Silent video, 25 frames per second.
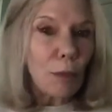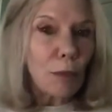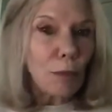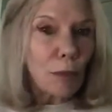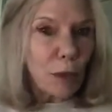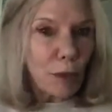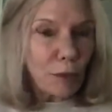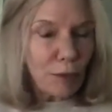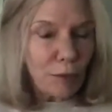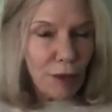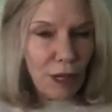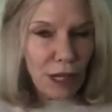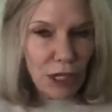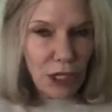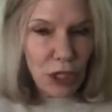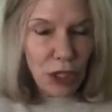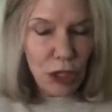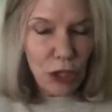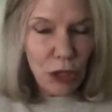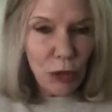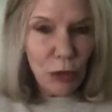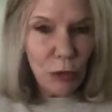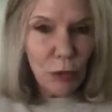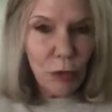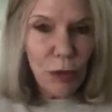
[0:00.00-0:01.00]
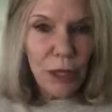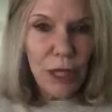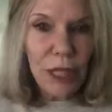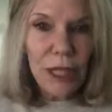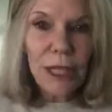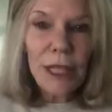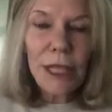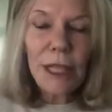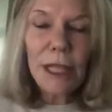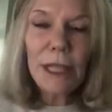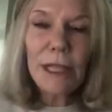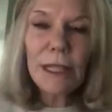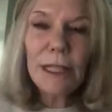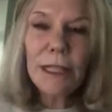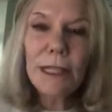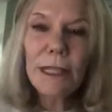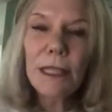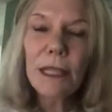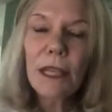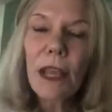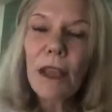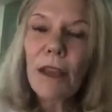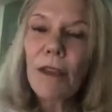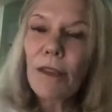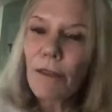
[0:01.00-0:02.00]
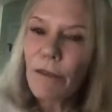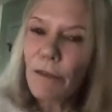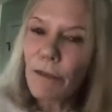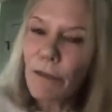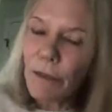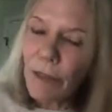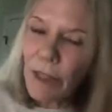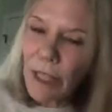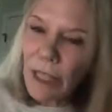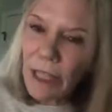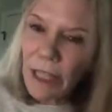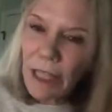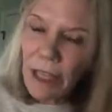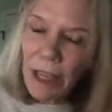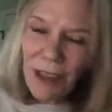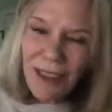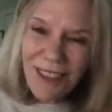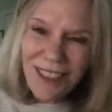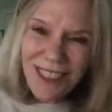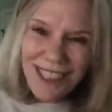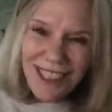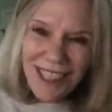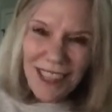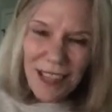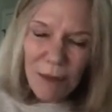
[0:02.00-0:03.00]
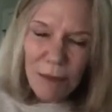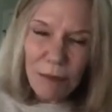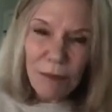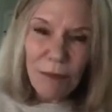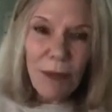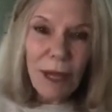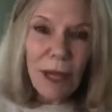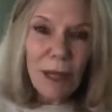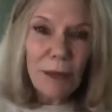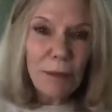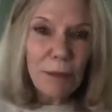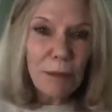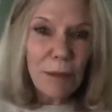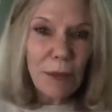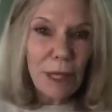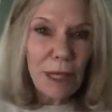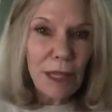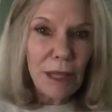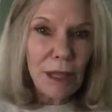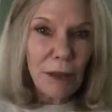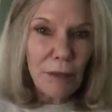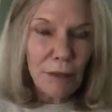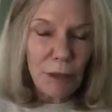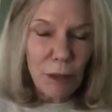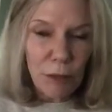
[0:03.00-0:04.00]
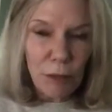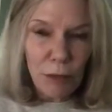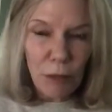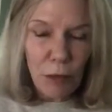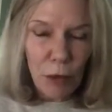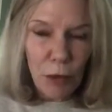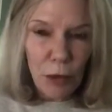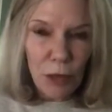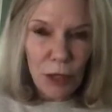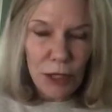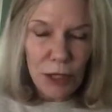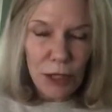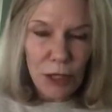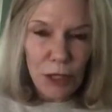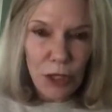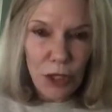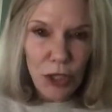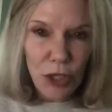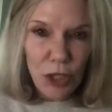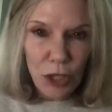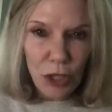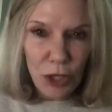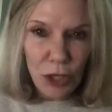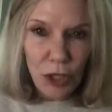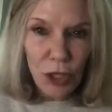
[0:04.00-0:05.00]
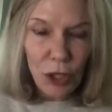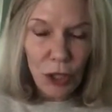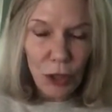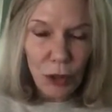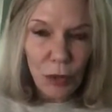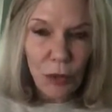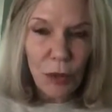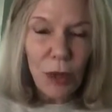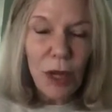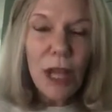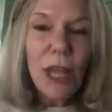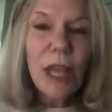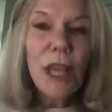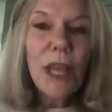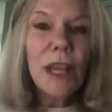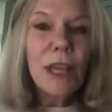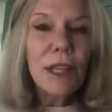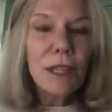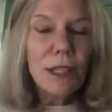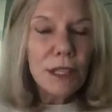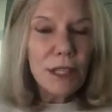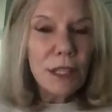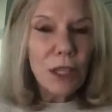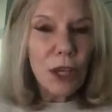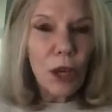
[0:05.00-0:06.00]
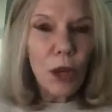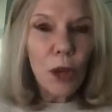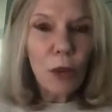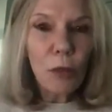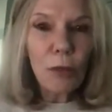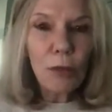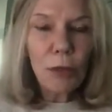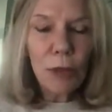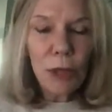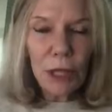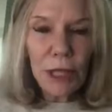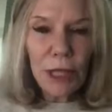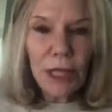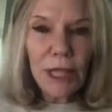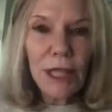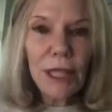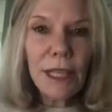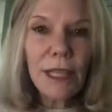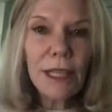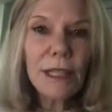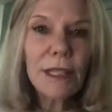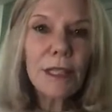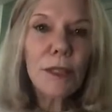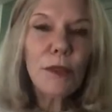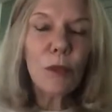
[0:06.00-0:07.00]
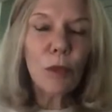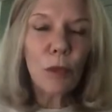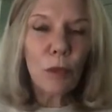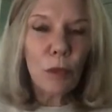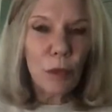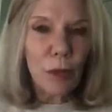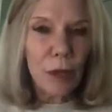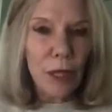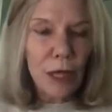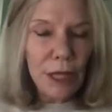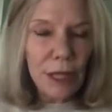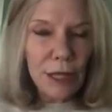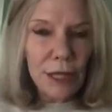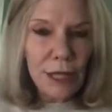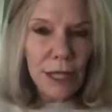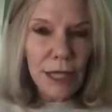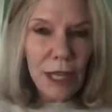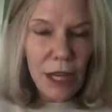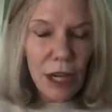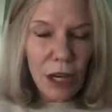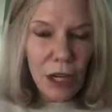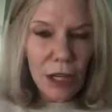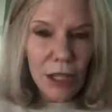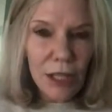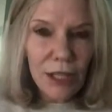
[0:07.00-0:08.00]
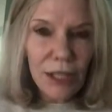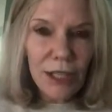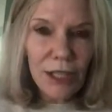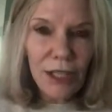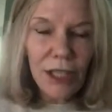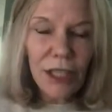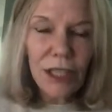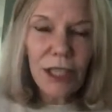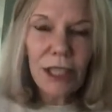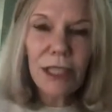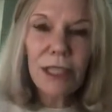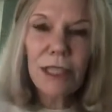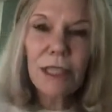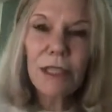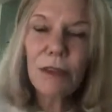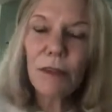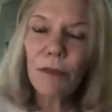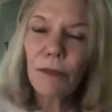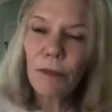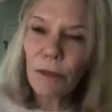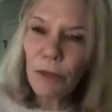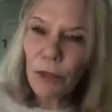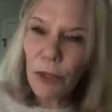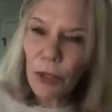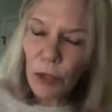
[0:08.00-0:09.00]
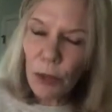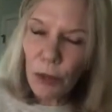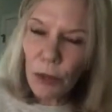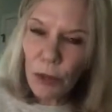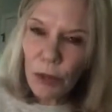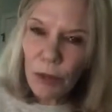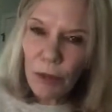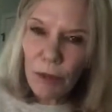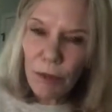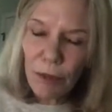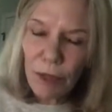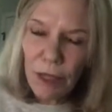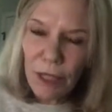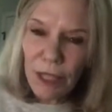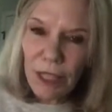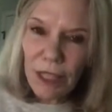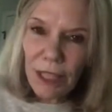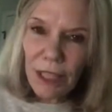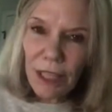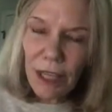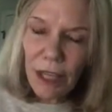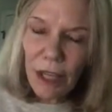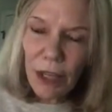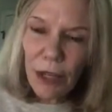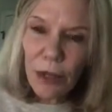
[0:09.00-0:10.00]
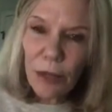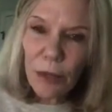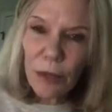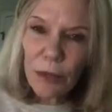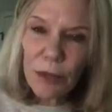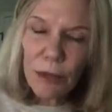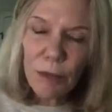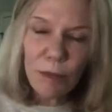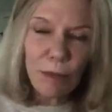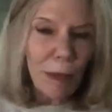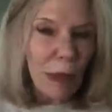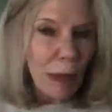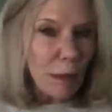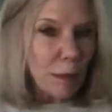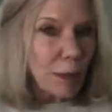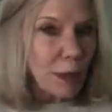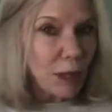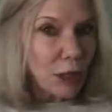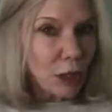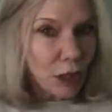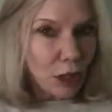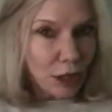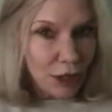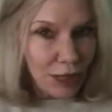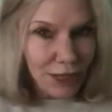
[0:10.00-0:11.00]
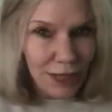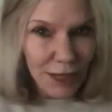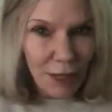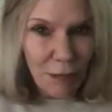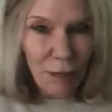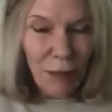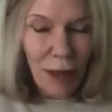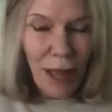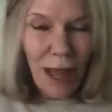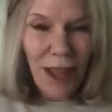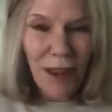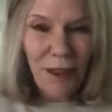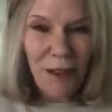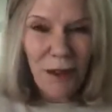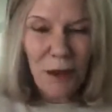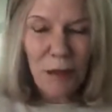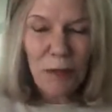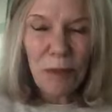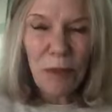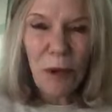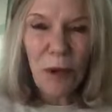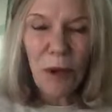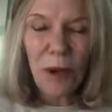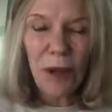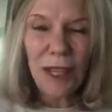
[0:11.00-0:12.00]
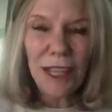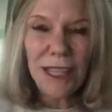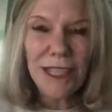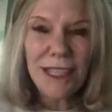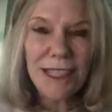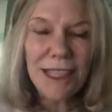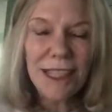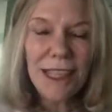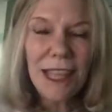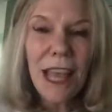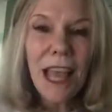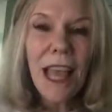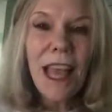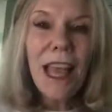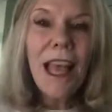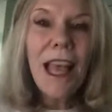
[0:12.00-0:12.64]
professional readings, videos that might be of importance to you. So please read the articles, view the videos, maybe look at the PowerPoints,